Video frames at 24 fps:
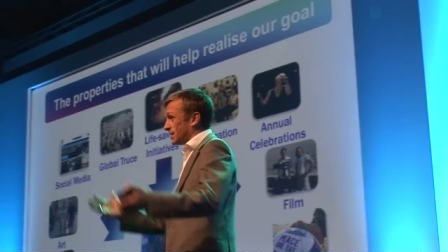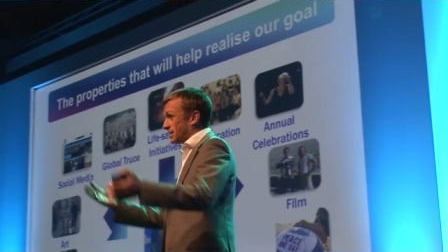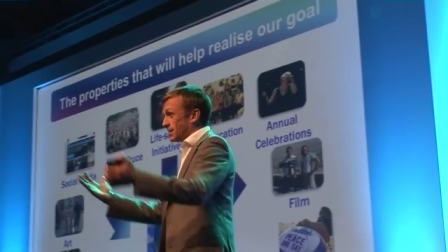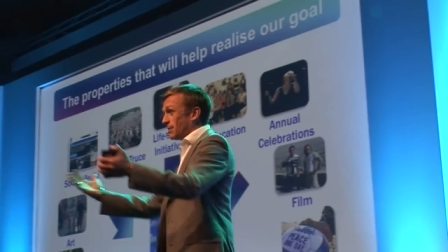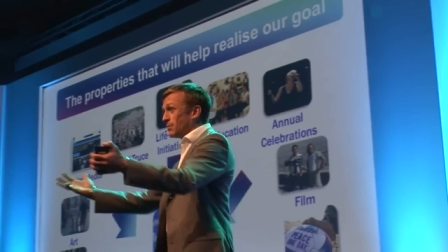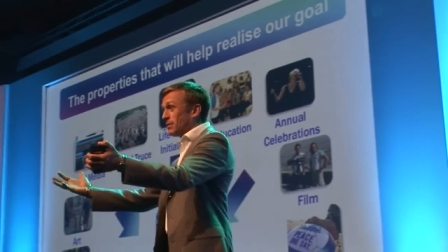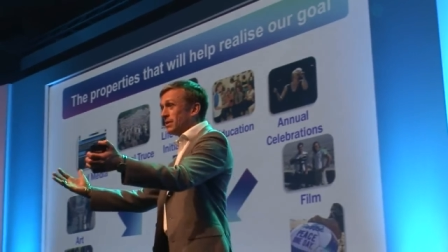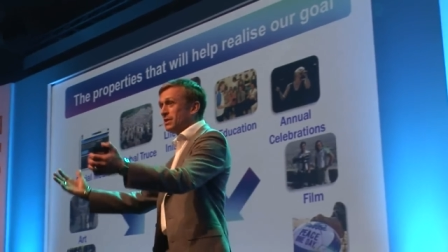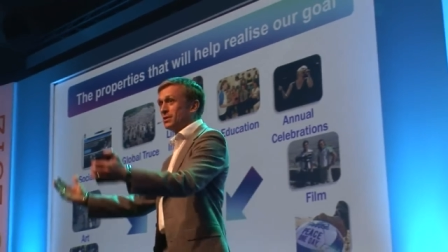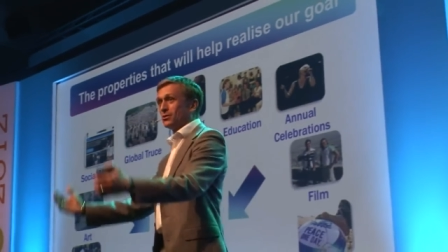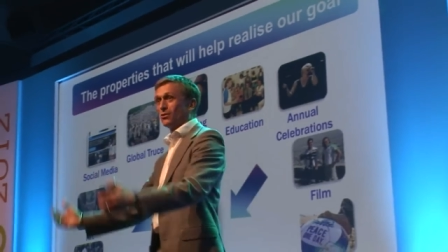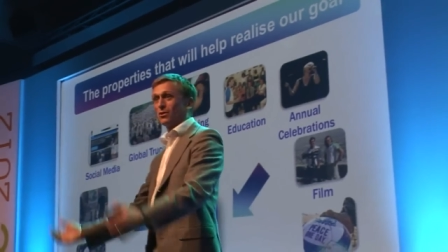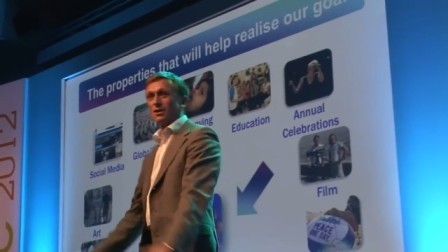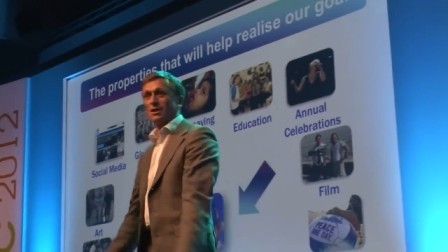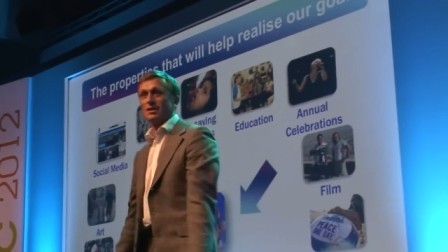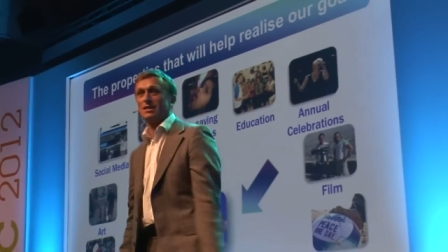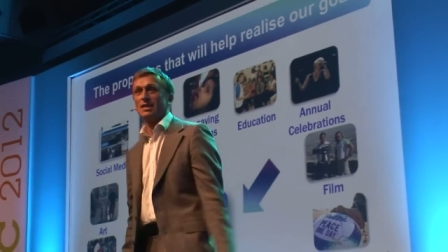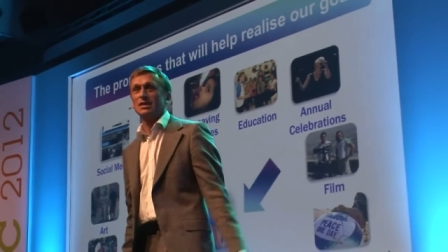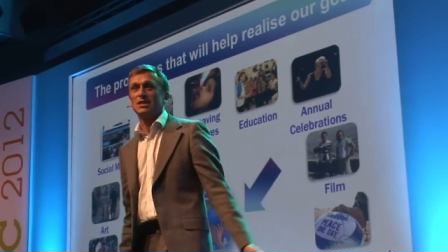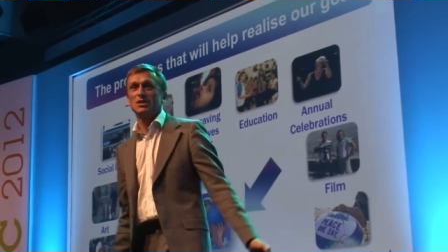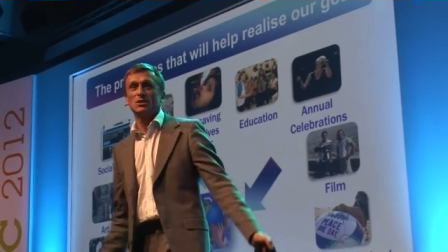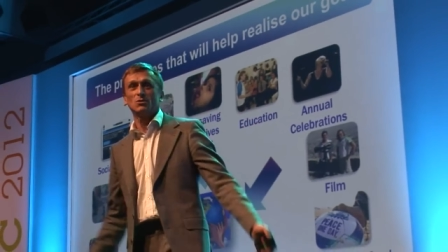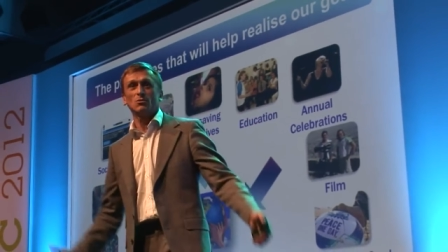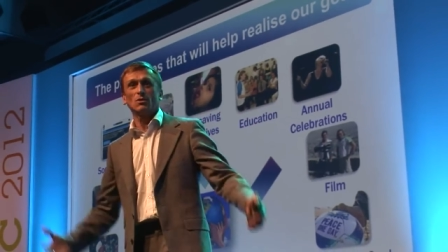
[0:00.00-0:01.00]
and some of these
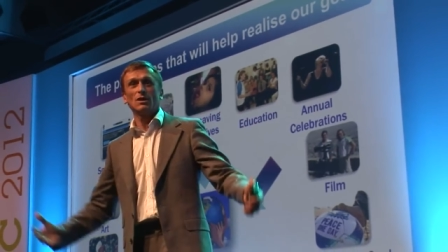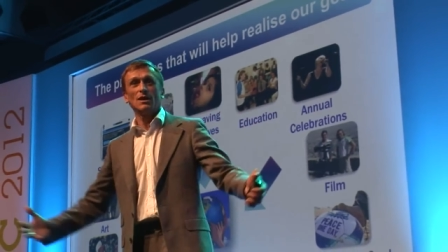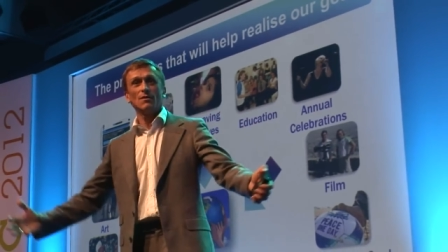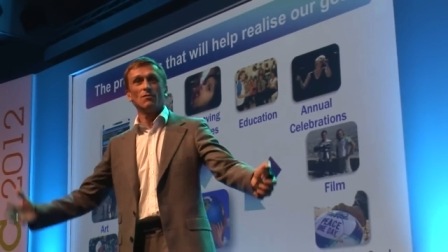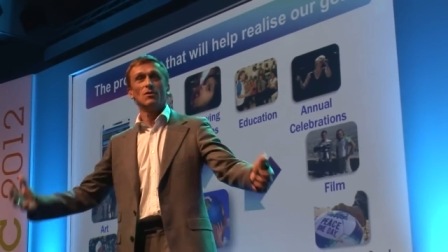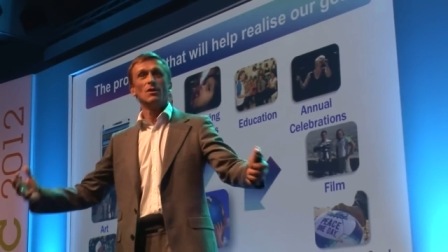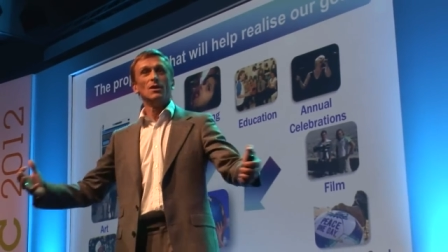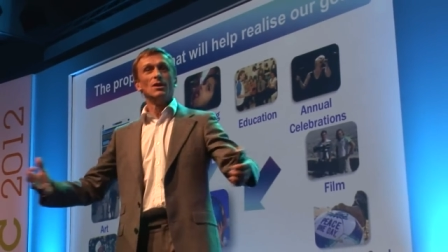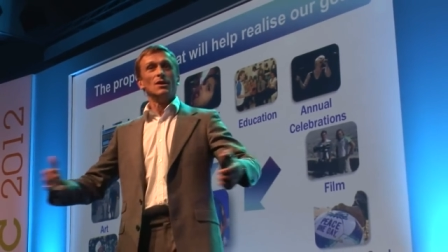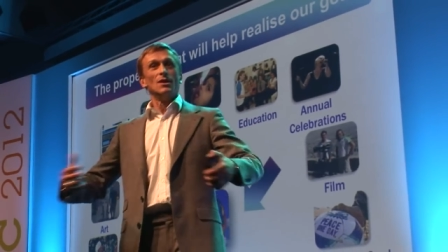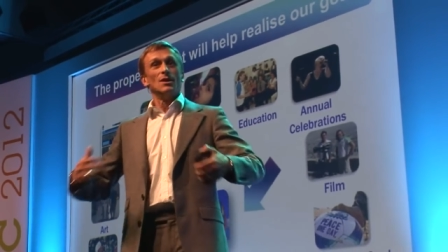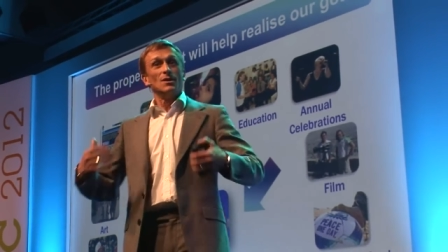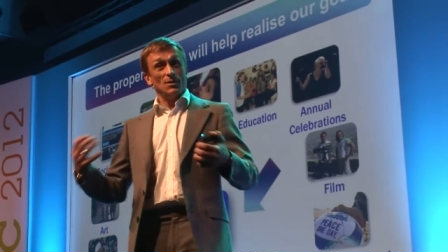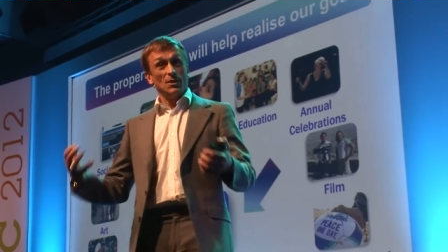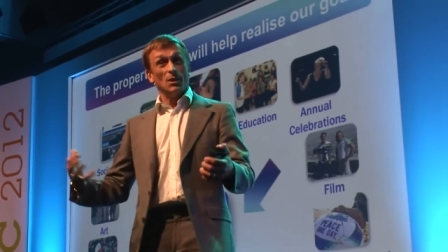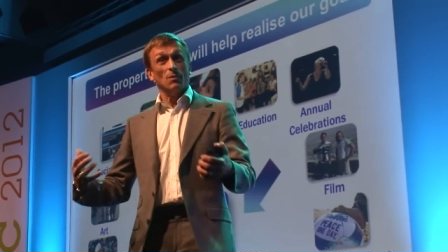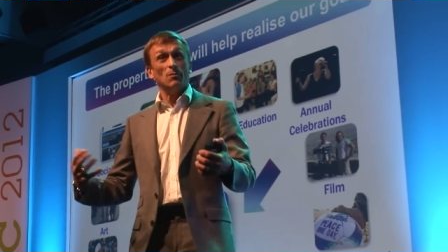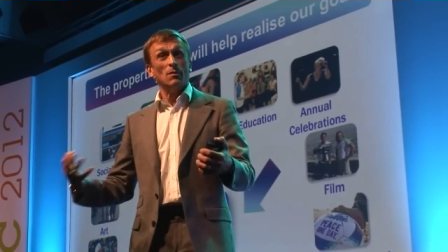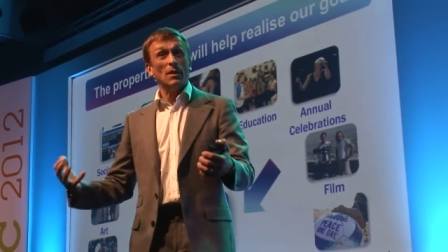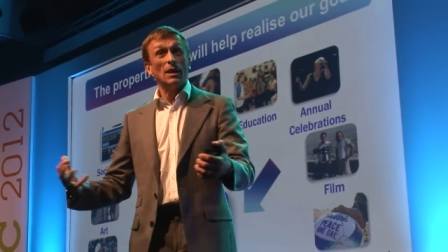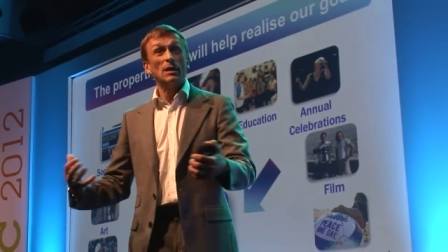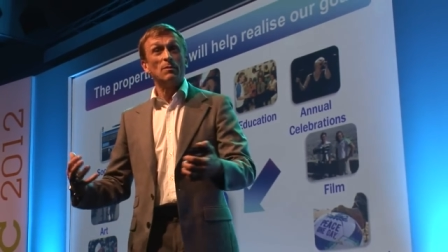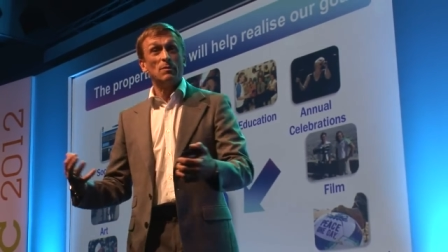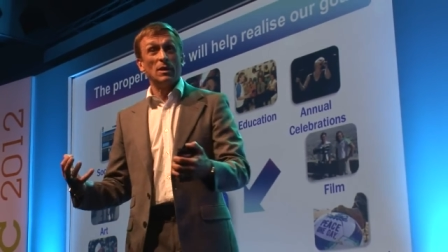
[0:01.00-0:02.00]
organizations will have, you know,
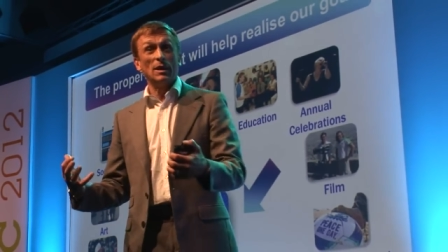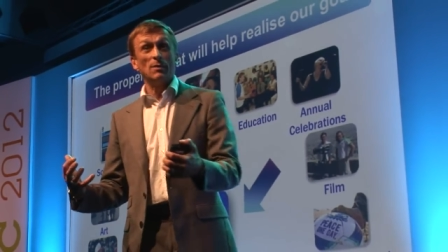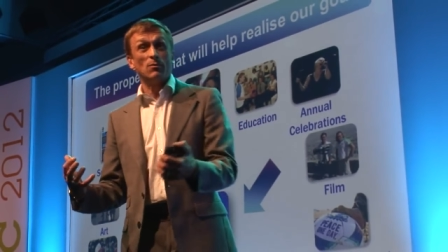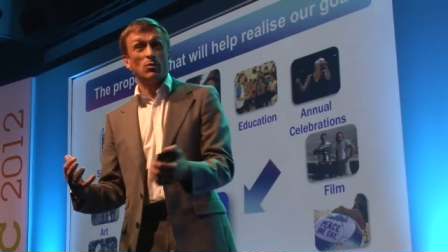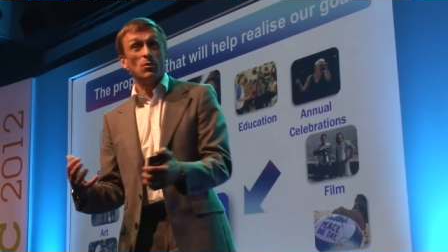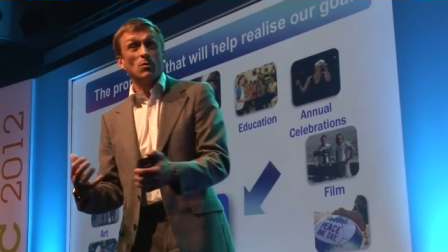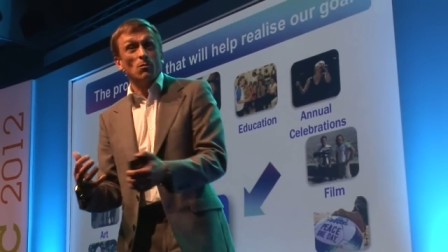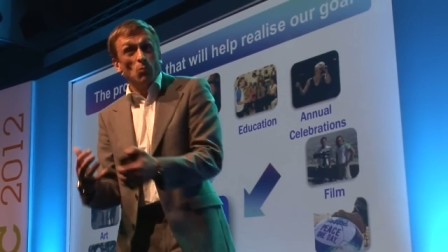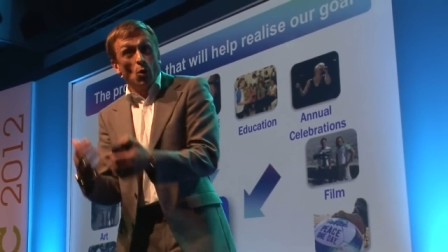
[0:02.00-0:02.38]
many people,